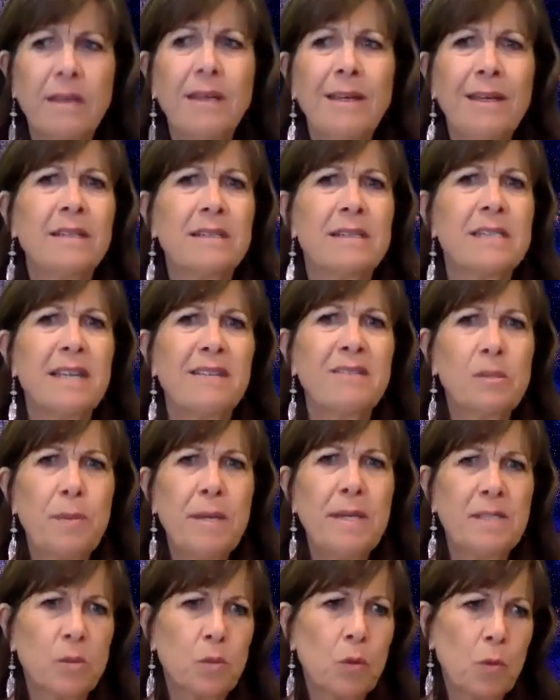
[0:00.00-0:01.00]
in a safe
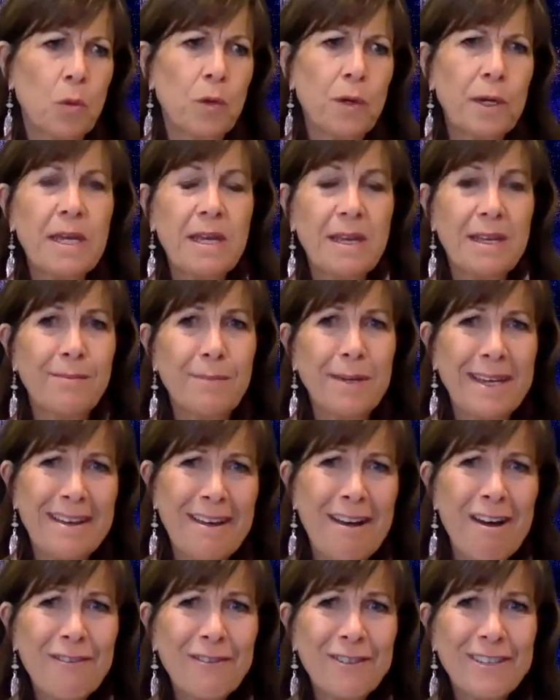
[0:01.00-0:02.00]
space. We're working in my
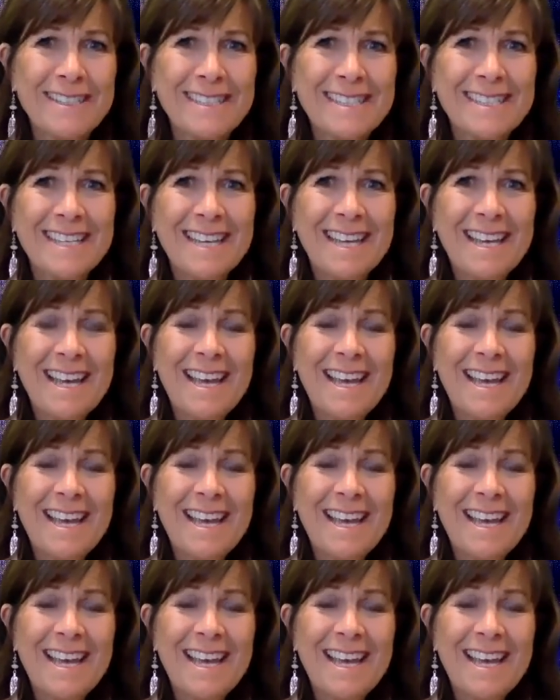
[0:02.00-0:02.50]
office,